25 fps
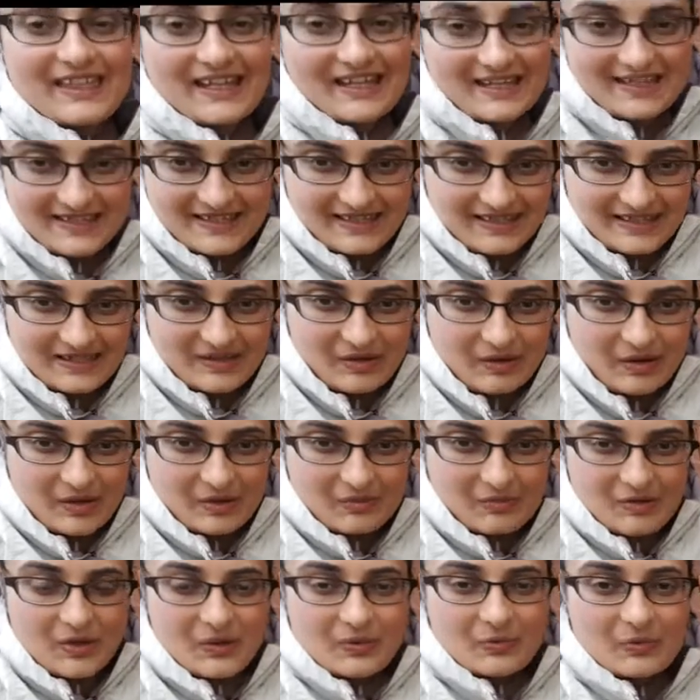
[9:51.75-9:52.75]
that is the
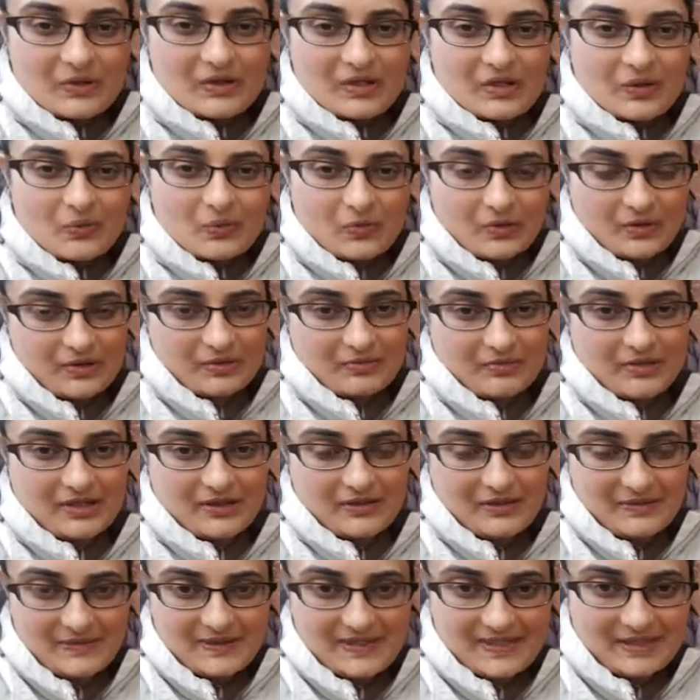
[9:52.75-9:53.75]
time when I water
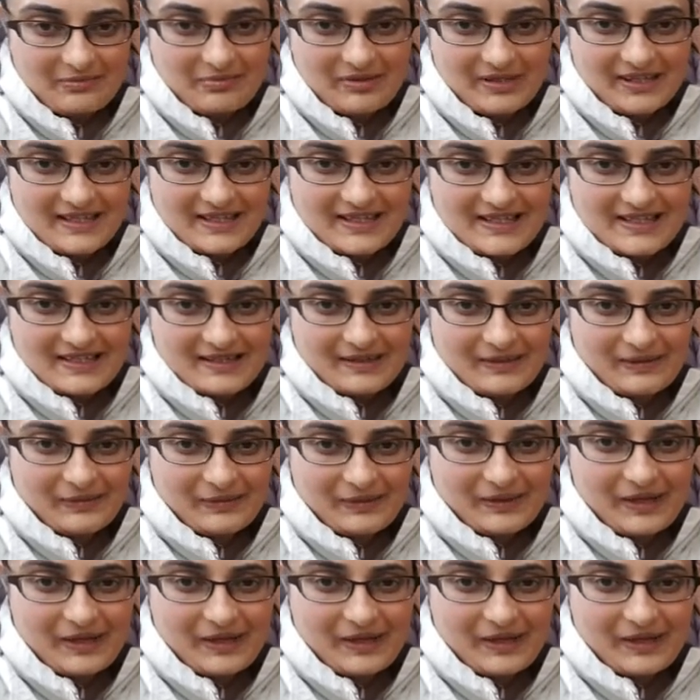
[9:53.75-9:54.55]
my tulsi plants,